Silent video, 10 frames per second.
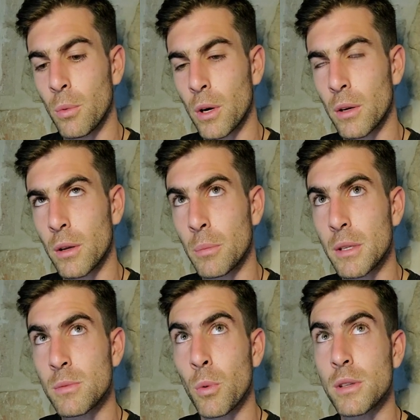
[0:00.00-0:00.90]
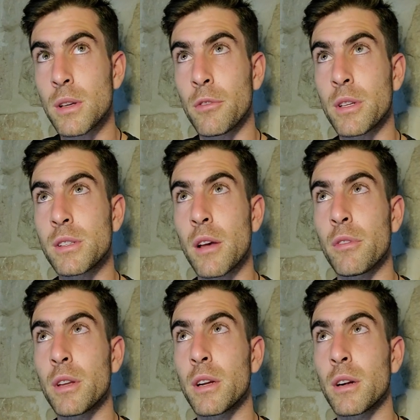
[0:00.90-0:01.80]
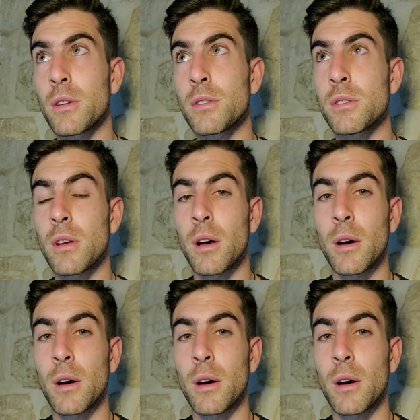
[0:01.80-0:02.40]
where it means once every 7 years,